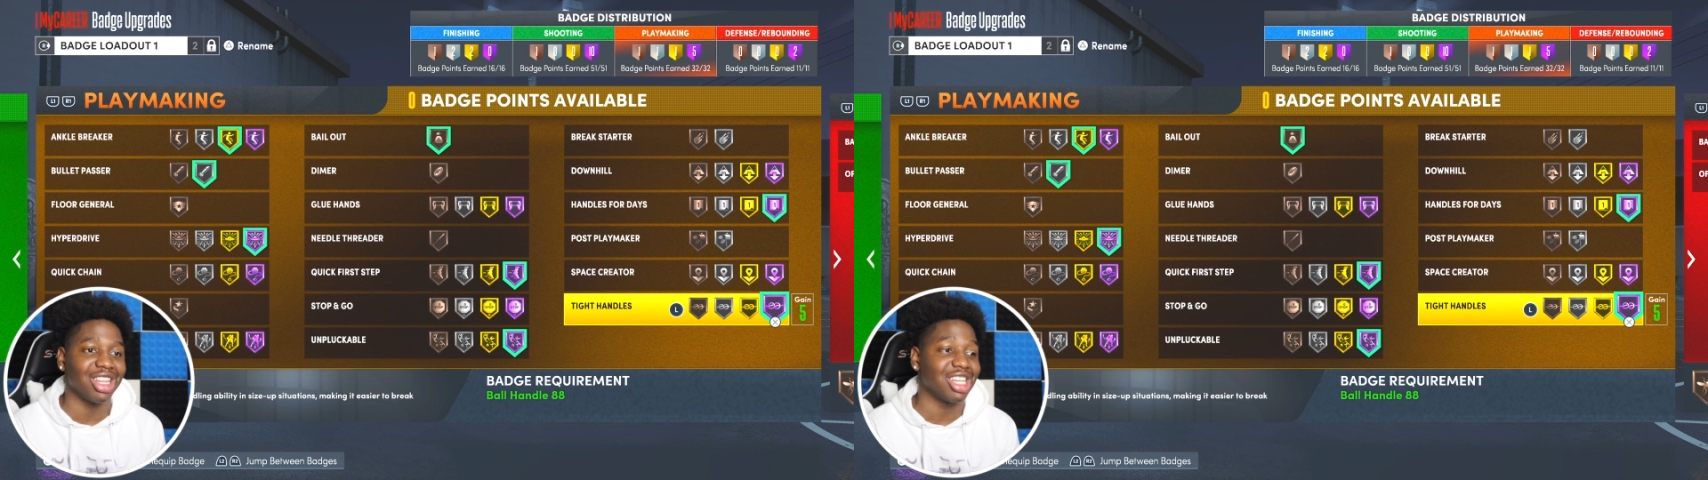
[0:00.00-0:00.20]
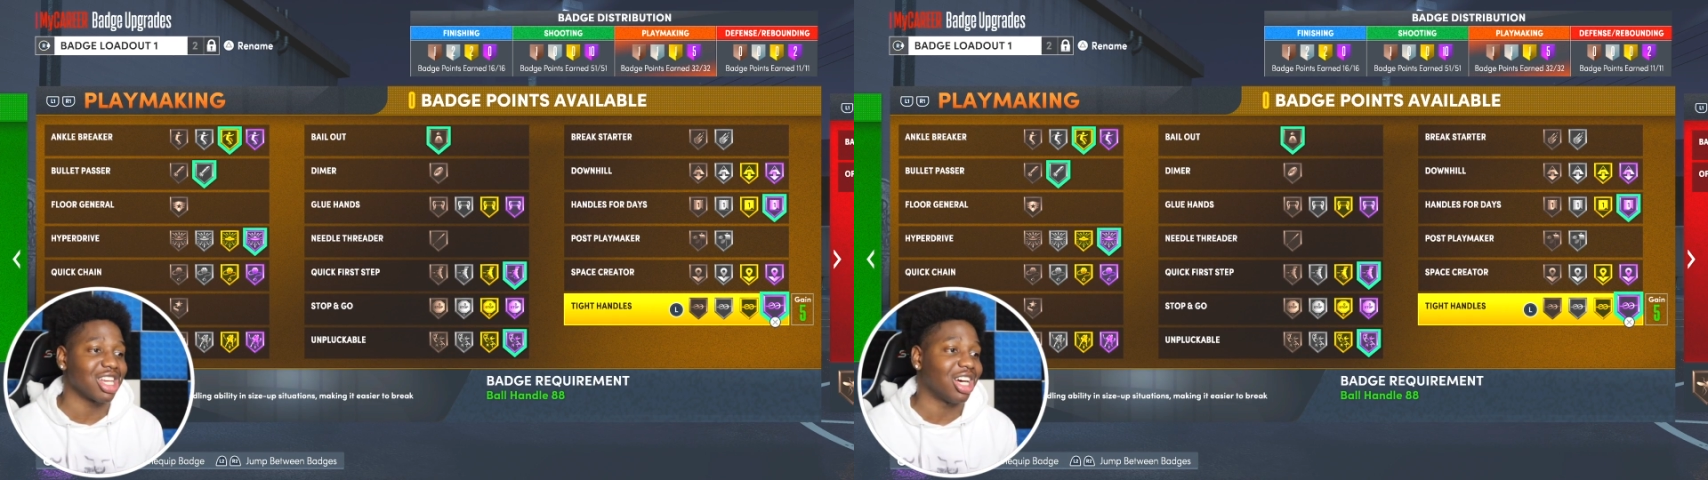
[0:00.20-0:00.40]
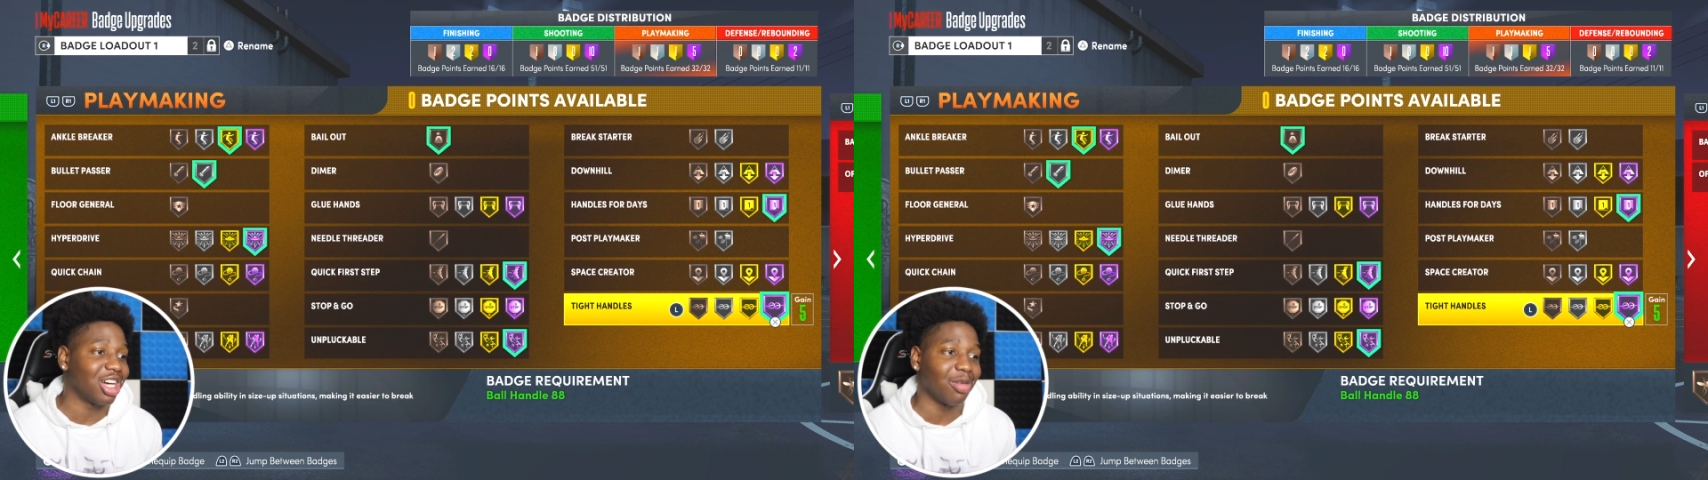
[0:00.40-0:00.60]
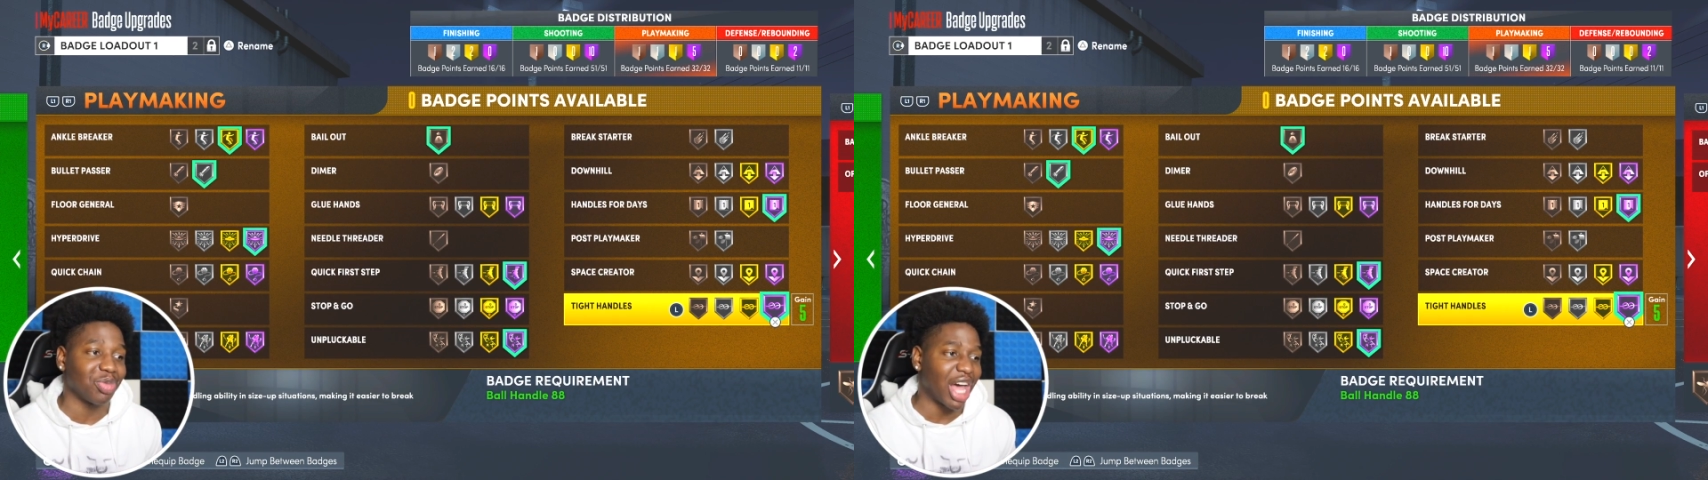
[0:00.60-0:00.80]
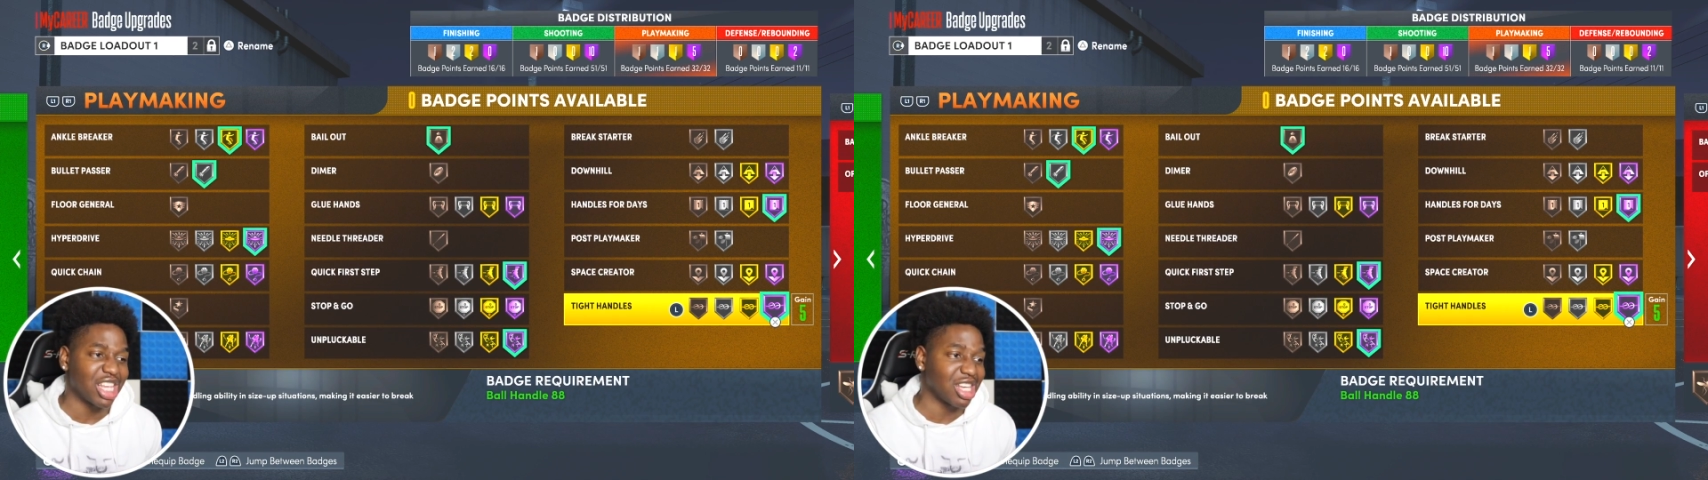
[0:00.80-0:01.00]
This,
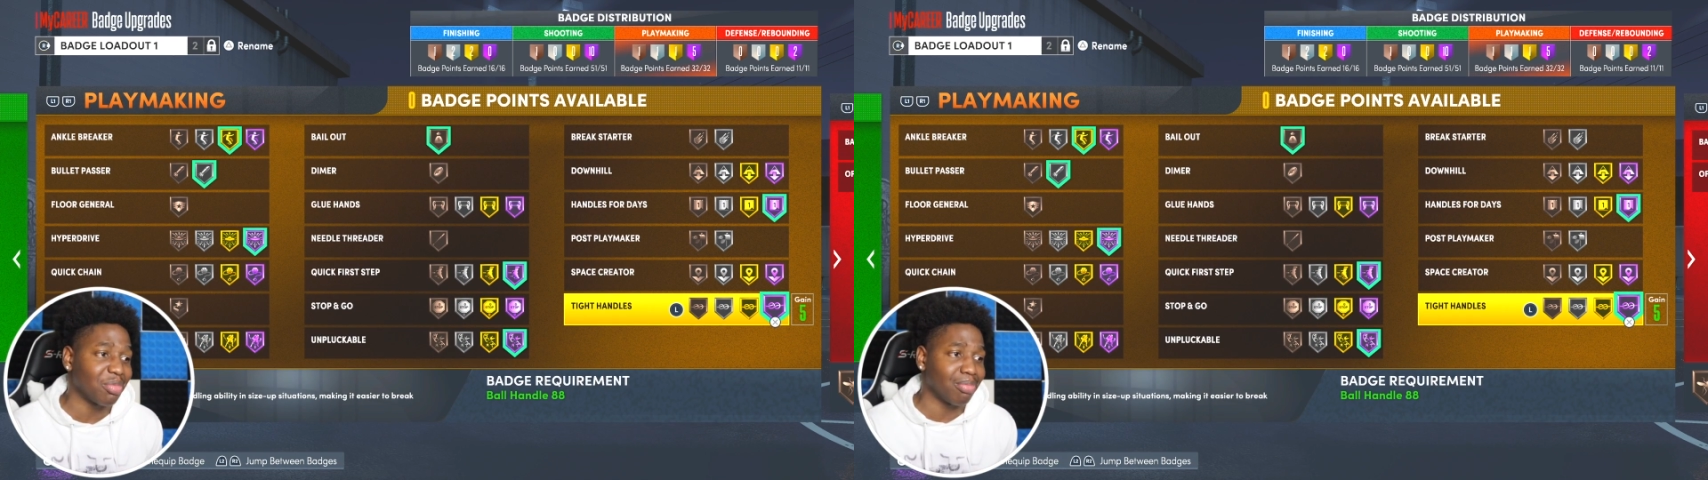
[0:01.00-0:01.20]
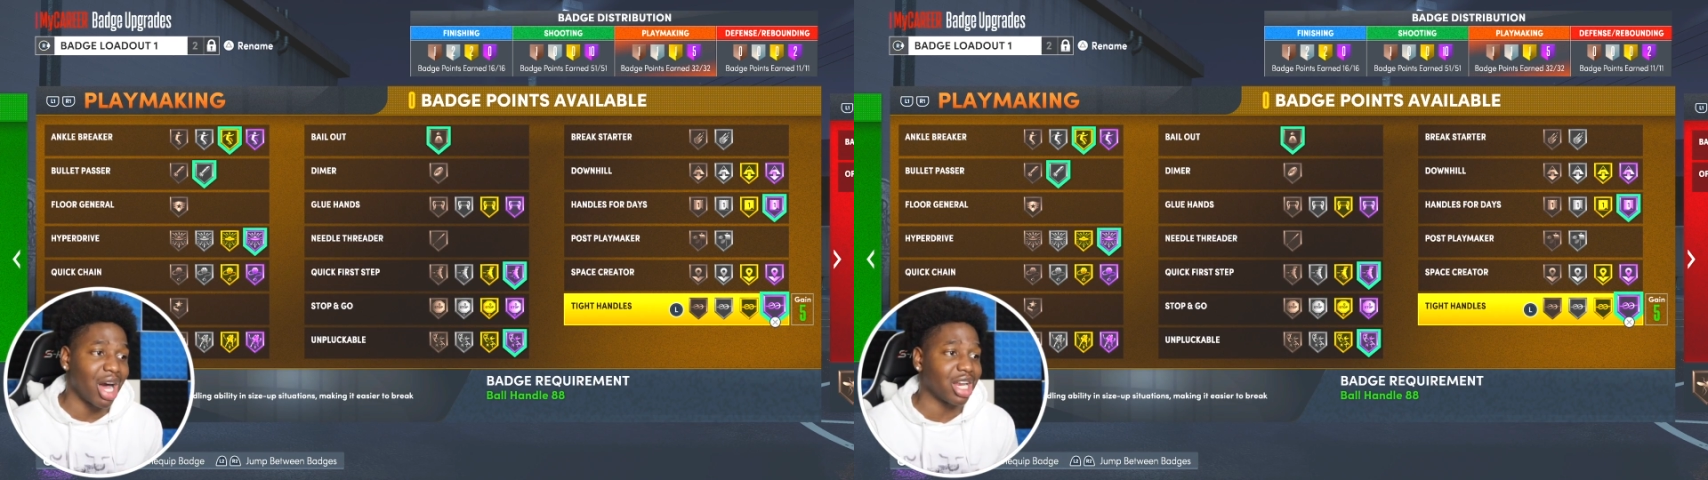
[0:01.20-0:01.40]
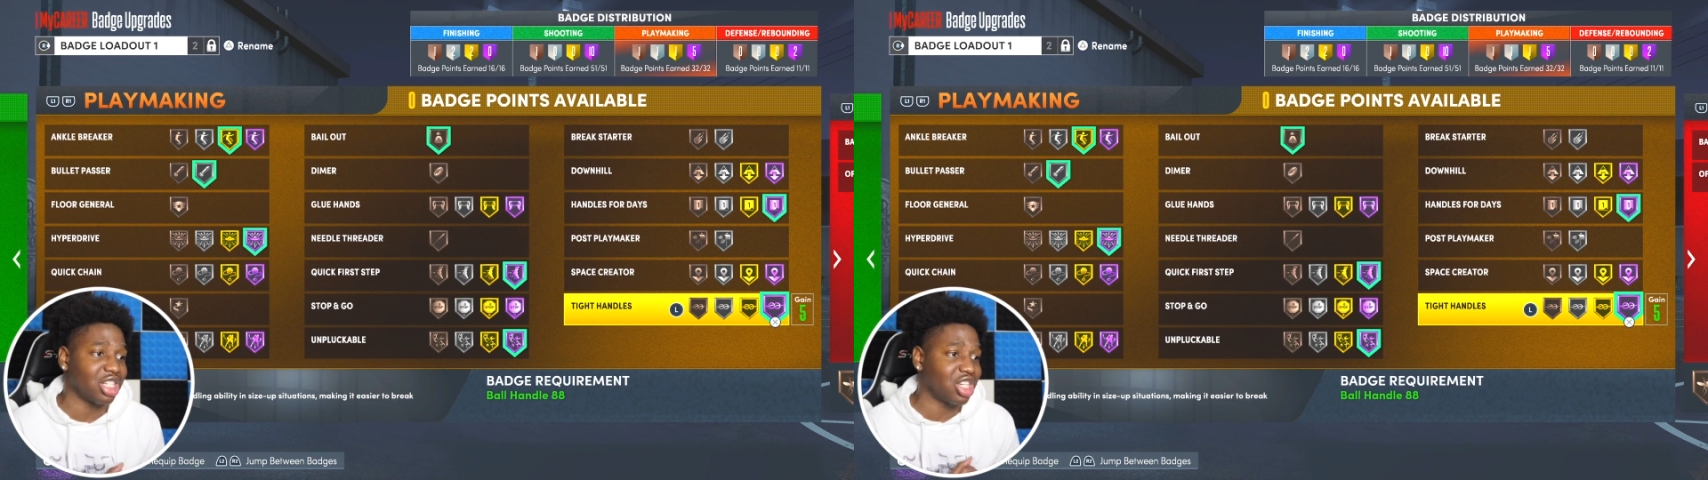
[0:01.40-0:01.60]
um, it's something about it.